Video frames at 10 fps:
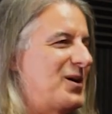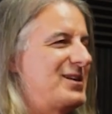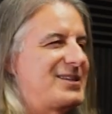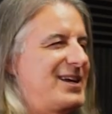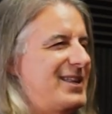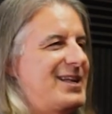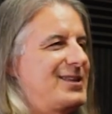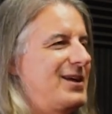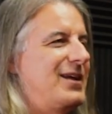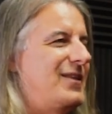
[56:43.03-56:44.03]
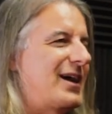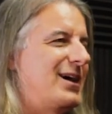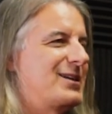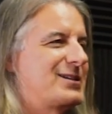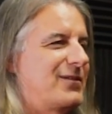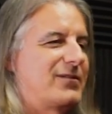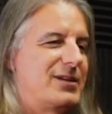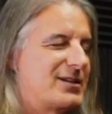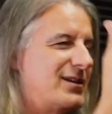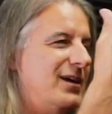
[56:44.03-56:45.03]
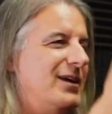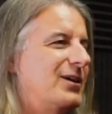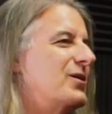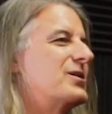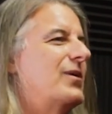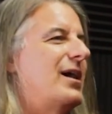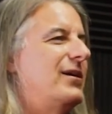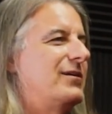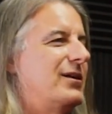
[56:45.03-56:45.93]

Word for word: where it's like that that that kind of stuff just goes around,